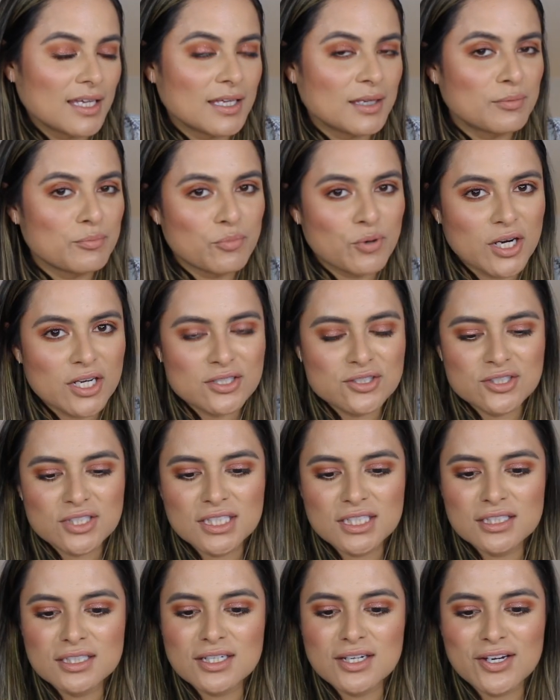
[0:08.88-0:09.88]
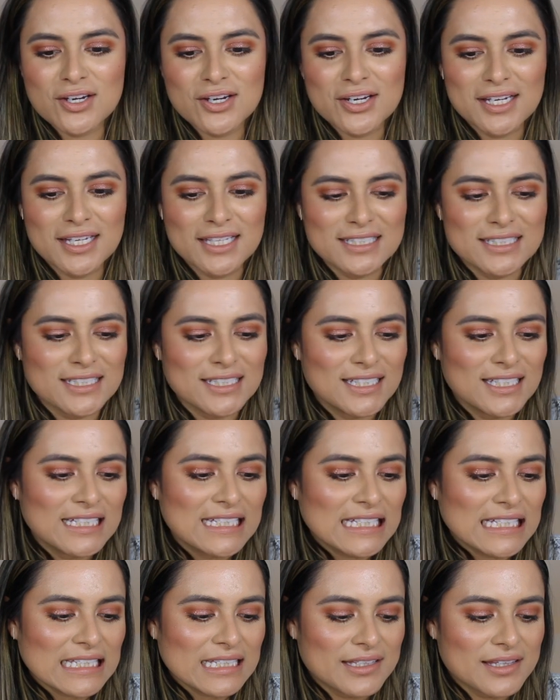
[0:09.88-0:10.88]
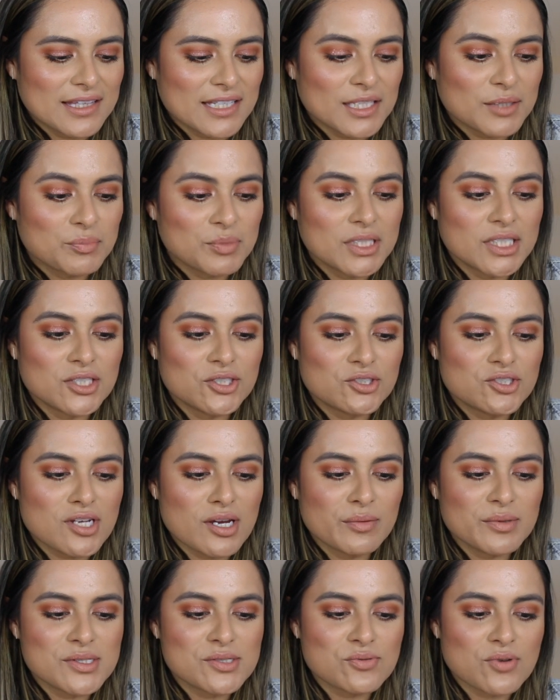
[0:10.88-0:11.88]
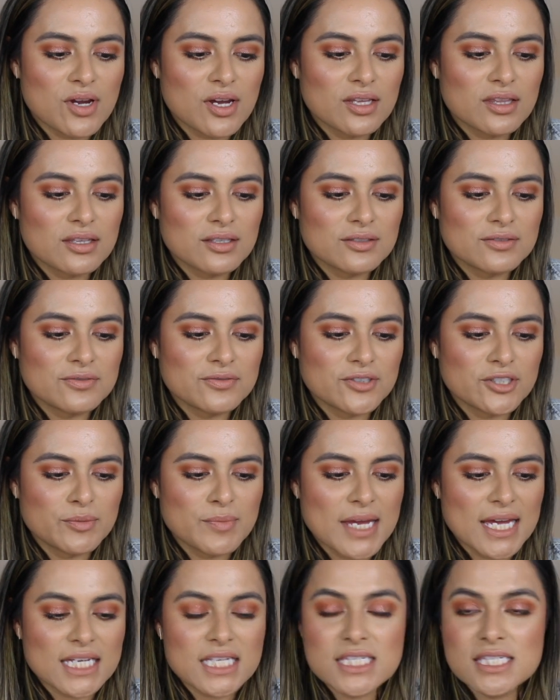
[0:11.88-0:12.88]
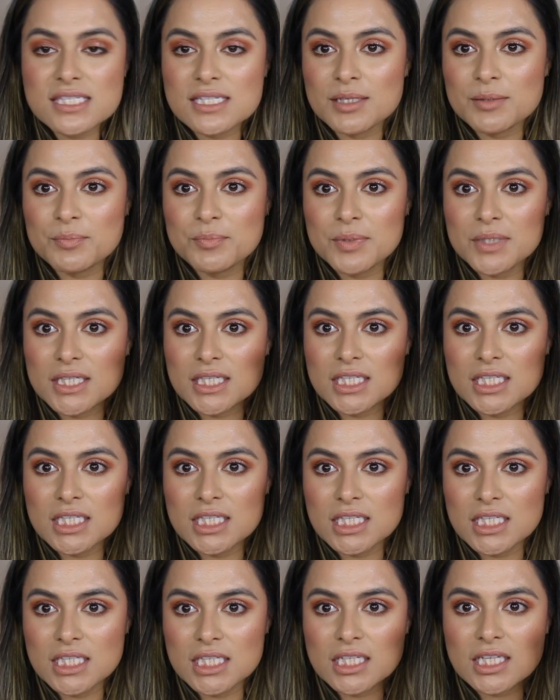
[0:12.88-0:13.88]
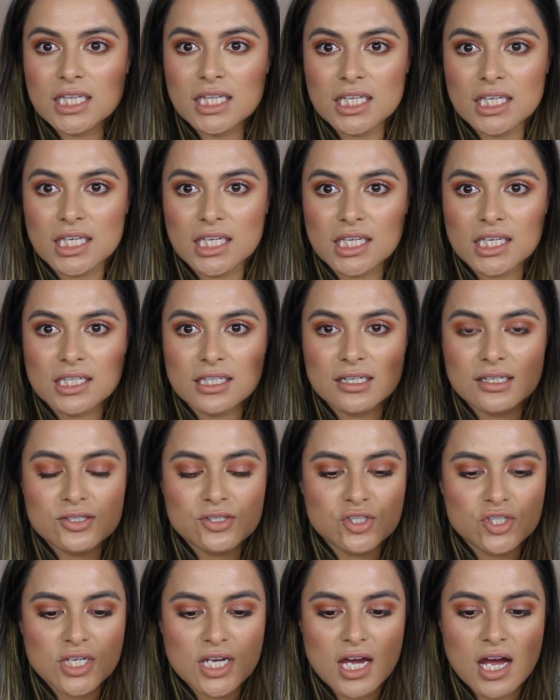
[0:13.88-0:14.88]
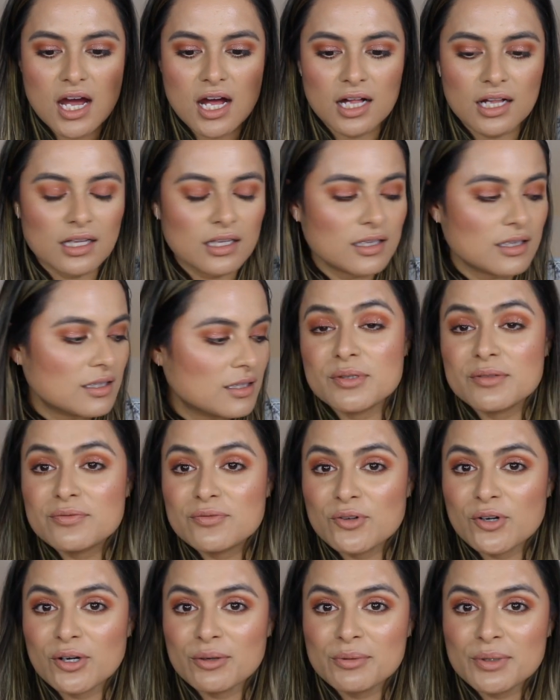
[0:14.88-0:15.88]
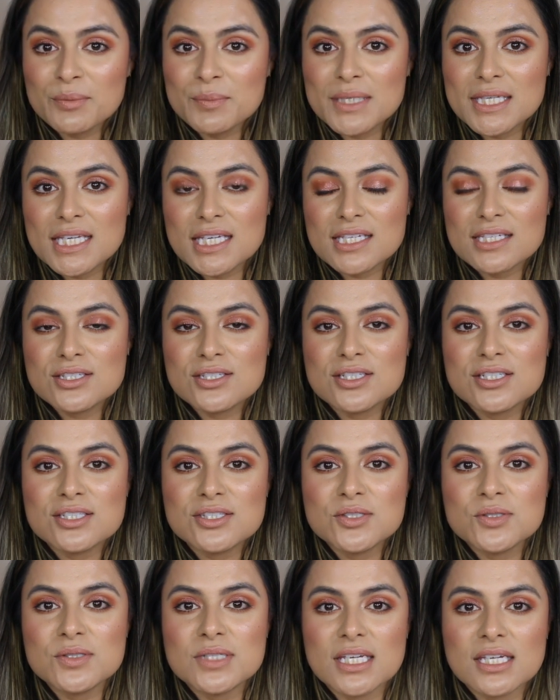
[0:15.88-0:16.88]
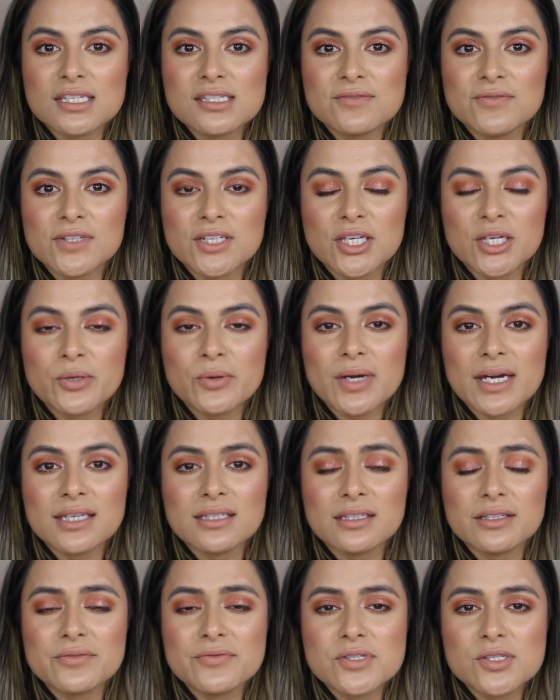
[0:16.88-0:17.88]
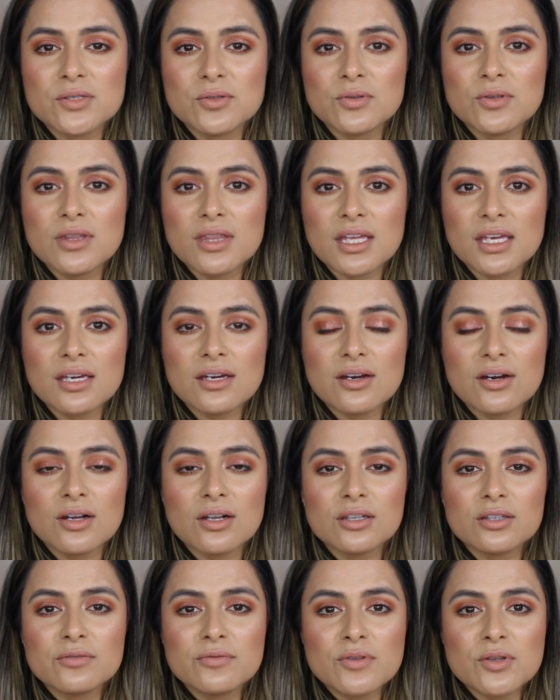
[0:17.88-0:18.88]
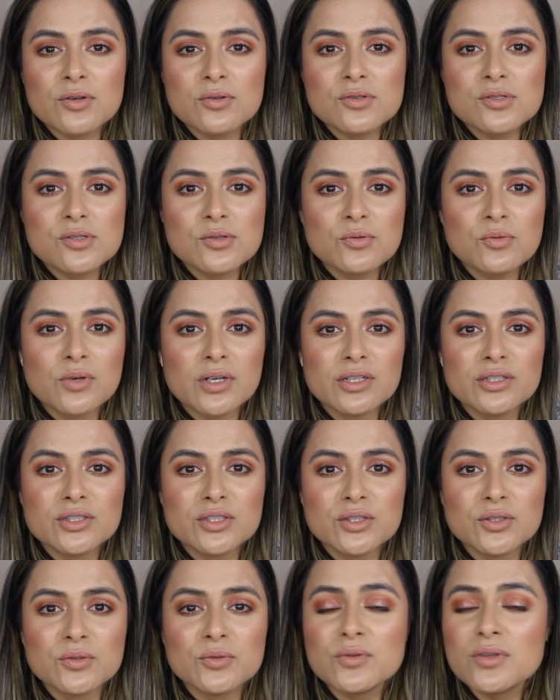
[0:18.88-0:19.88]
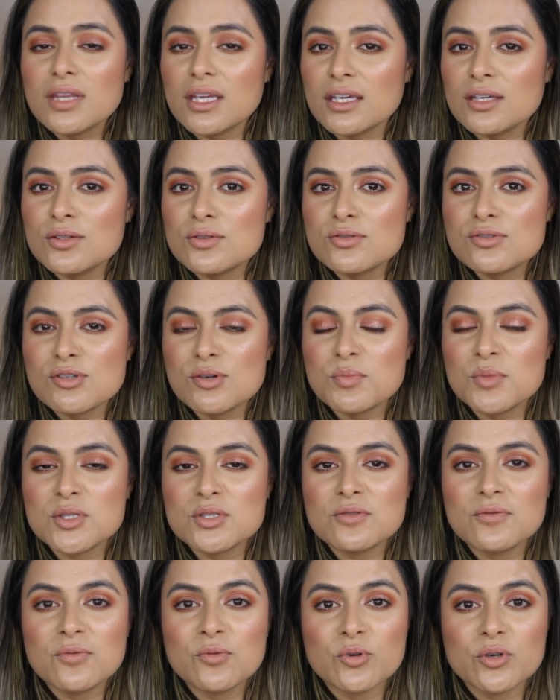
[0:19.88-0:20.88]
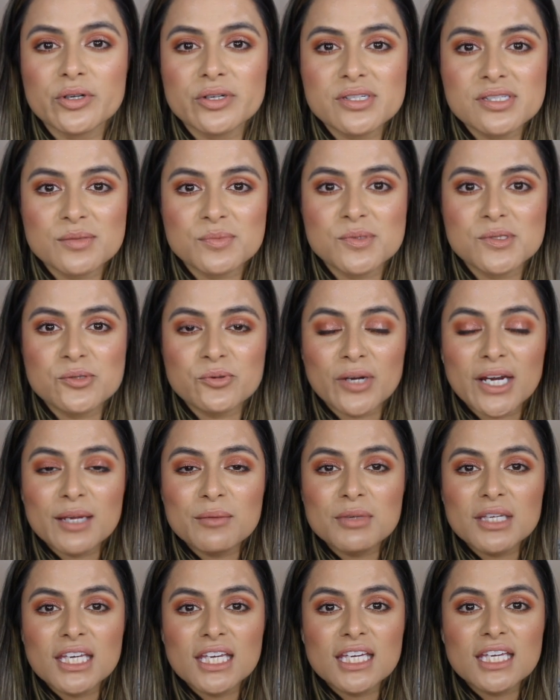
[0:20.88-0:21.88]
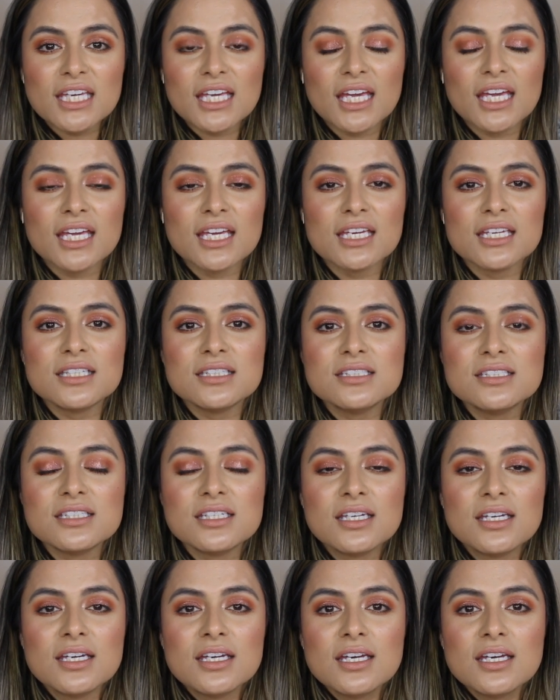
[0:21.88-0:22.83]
impression on the Peter Thomas Roth FirmX peeling gel. Before we begin today's video, I'd love to thank all of those who are new. Thank you so much for subscribing, and